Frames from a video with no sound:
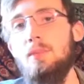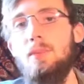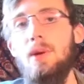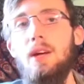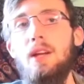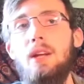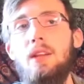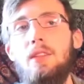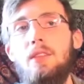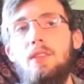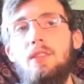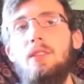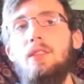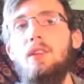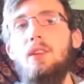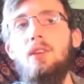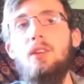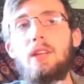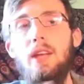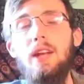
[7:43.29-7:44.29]
but
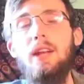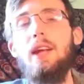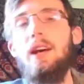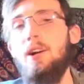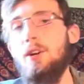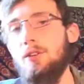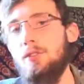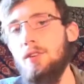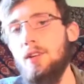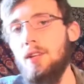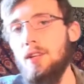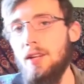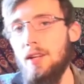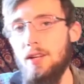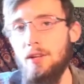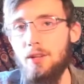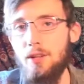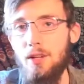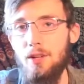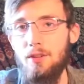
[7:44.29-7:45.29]
they'll get out of it
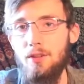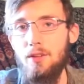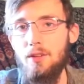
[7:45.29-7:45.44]
later down